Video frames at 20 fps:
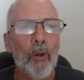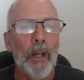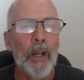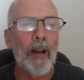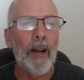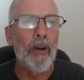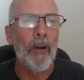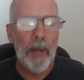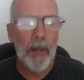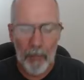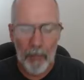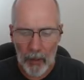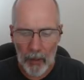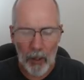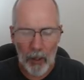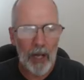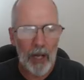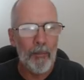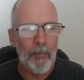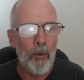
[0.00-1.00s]
Now remember,
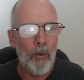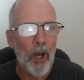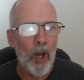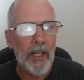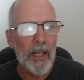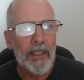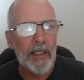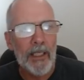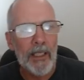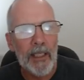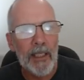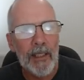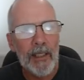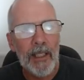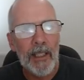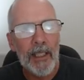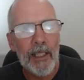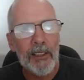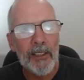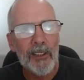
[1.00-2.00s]
I'm writing
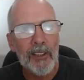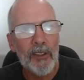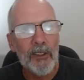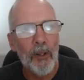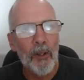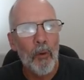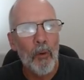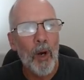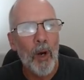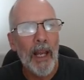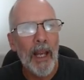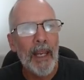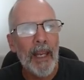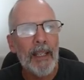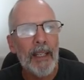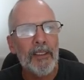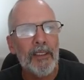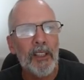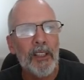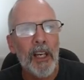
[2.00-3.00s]
this the way
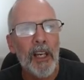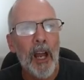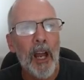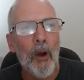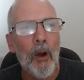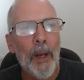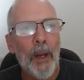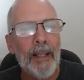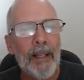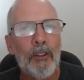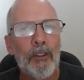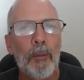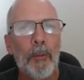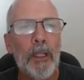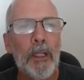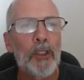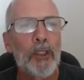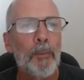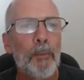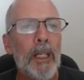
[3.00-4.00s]
it's going to
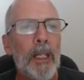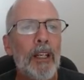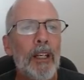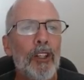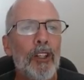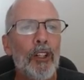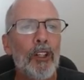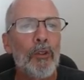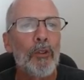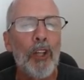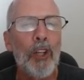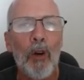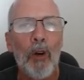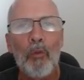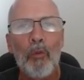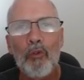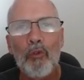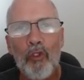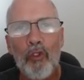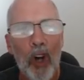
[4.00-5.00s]
be spoken. You
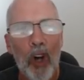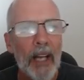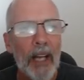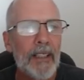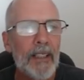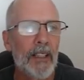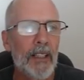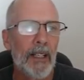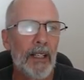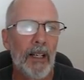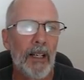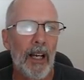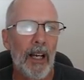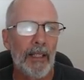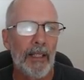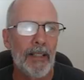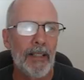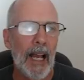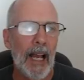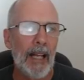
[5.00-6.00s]
don't write it
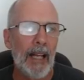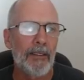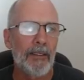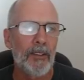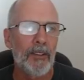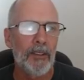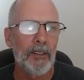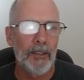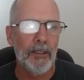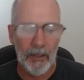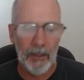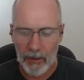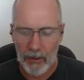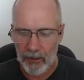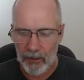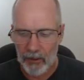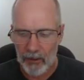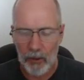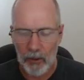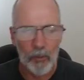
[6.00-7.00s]
like that.
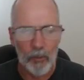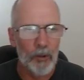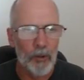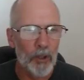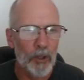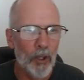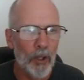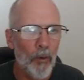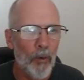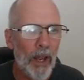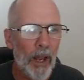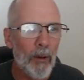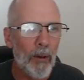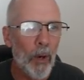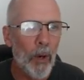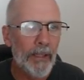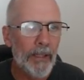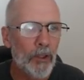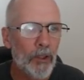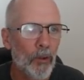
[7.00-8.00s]
The correct
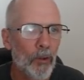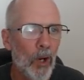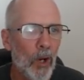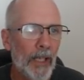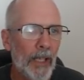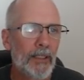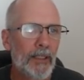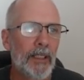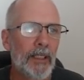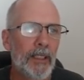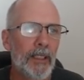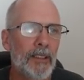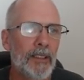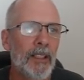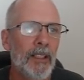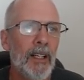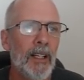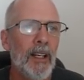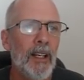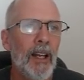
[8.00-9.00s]
way to write it is,
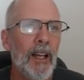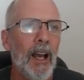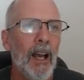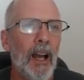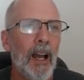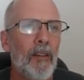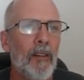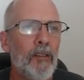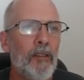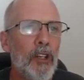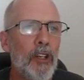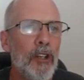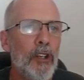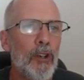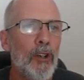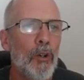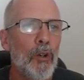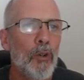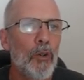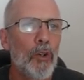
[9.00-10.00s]
have
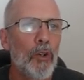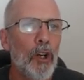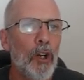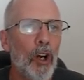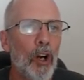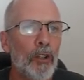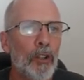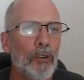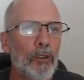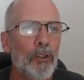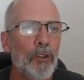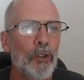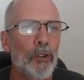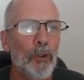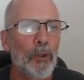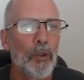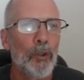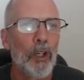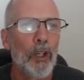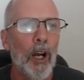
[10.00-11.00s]
you got
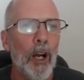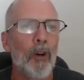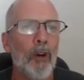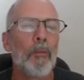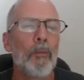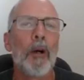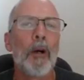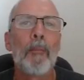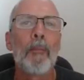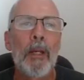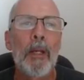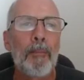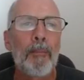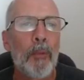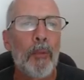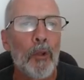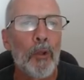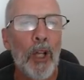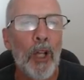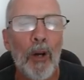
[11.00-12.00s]
to go? But
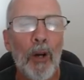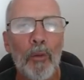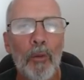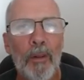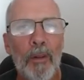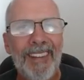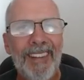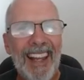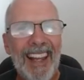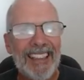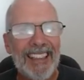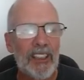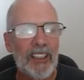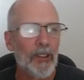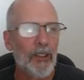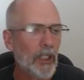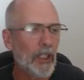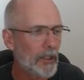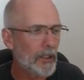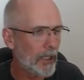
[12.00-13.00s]
people don't
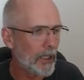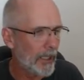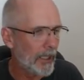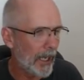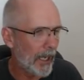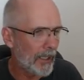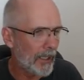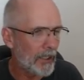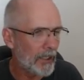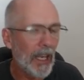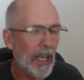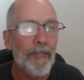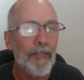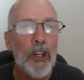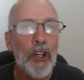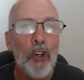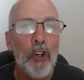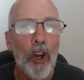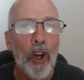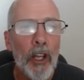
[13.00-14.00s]
necessarily say that. They say, have
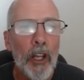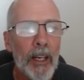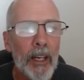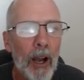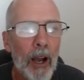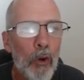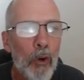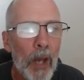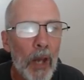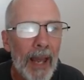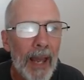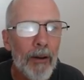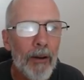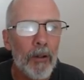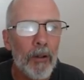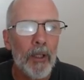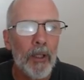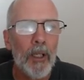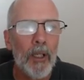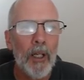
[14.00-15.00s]
you got to go
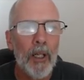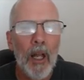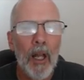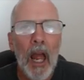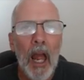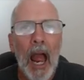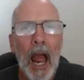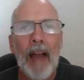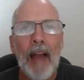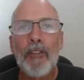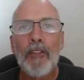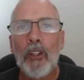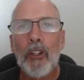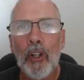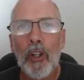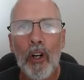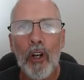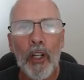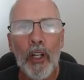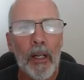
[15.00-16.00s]
now? Have you
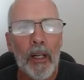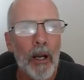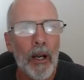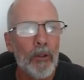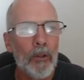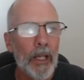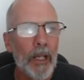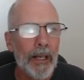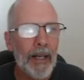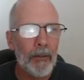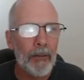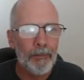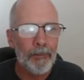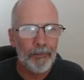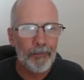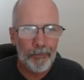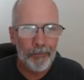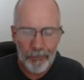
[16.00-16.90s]
got to go now?